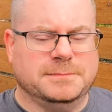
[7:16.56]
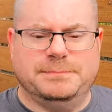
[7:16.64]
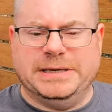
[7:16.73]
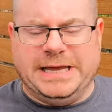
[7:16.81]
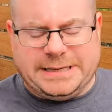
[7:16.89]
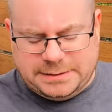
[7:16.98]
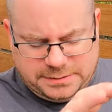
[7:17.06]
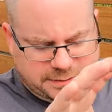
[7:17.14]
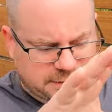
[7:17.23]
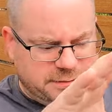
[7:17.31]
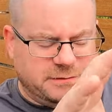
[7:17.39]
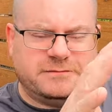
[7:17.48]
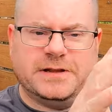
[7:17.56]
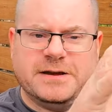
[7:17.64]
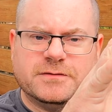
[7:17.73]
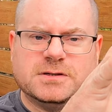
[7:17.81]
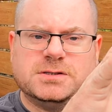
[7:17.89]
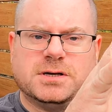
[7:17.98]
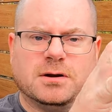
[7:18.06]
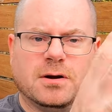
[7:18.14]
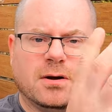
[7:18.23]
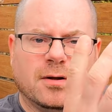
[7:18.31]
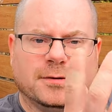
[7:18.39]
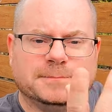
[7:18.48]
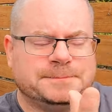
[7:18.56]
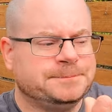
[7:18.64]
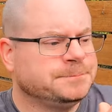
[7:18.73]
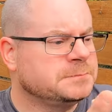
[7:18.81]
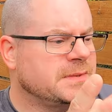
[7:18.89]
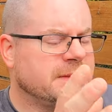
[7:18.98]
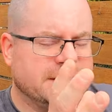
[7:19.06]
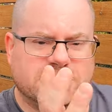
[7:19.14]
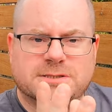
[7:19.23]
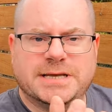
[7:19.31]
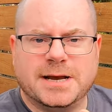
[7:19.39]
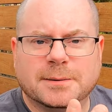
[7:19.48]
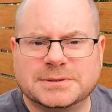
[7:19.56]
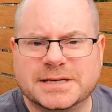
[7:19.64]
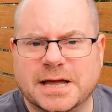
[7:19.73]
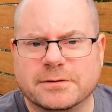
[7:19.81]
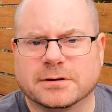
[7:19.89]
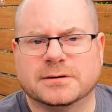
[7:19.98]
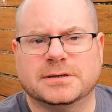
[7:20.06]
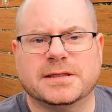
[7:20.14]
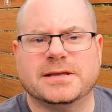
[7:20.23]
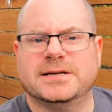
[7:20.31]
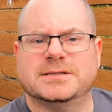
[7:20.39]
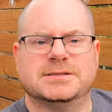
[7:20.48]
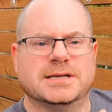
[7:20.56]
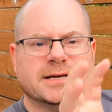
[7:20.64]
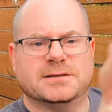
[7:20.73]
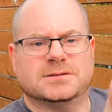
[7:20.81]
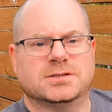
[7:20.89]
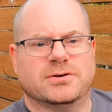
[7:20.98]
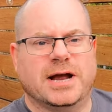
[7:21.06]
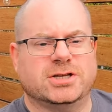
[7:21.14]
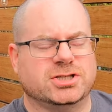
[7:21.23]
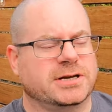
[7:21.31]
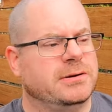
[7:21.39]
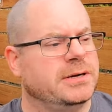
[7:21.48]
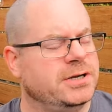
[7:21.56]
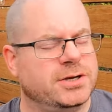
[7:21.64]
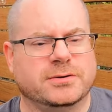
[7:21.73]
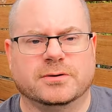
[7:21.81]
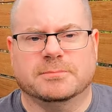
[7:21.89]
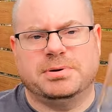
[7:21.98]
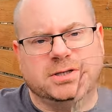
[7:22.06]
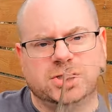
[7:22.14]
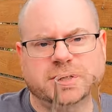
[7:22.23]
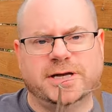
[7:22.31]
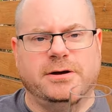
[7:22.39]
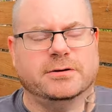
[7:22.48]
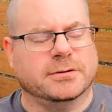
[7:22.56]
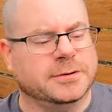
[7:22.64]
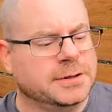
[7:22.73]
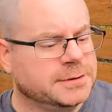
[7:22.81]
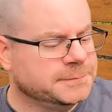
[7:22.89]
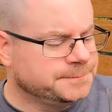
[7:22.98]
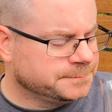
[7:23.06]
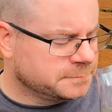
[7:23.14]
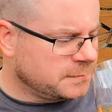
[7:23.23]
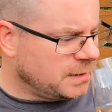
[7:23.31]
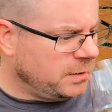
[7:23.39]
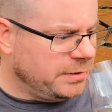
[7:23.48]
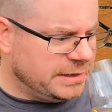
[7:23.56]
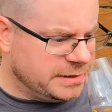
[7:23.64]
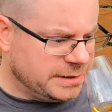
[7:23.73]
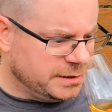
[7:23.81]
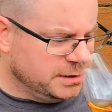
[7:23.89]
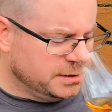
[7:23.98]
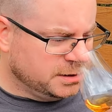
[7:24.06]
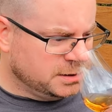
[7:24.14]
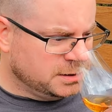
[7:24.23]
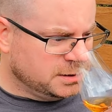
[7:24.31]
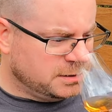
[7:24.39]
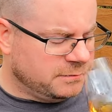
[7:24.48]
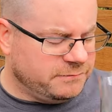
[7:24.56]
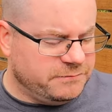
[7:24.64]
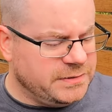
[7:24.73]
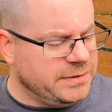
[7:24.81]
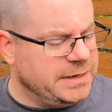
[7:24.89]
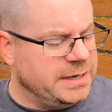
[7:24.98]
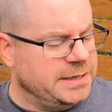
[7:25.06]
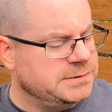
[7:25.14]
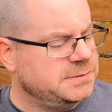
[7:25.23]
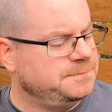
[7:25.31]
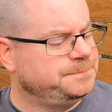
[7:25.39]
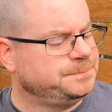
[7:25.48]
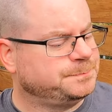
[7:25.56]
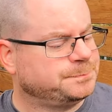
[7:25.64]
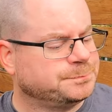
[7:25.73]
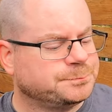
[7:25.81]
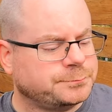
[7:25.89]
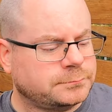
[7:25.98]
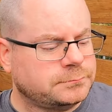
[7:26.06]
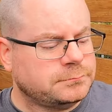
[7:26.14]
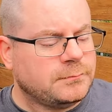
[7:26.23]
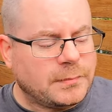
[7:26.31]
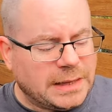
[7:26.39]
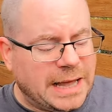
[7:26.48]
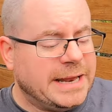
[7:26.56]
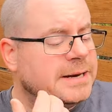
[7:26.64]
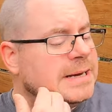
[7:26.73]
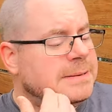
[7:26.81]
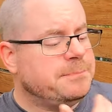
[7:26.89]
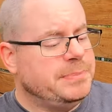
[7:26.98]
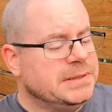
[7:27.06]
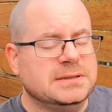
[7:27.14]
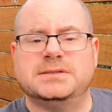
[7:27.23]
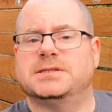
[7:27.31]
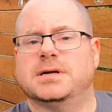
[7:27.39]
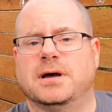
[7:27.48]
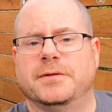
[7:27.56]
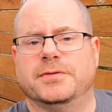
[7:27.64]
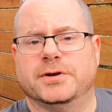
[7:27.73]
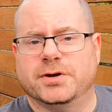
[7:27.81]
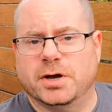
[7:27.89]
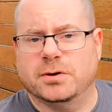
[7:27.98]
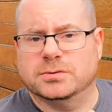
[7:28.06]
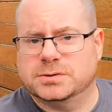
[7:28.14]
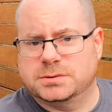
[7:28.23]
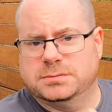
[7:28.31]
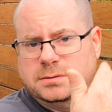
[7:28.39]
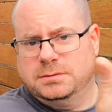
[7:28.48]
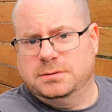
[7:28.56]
but like the flavors are all, they come together. Nothing is like scratching out at you or punching out or anything. Very nice. And it builds on the nose.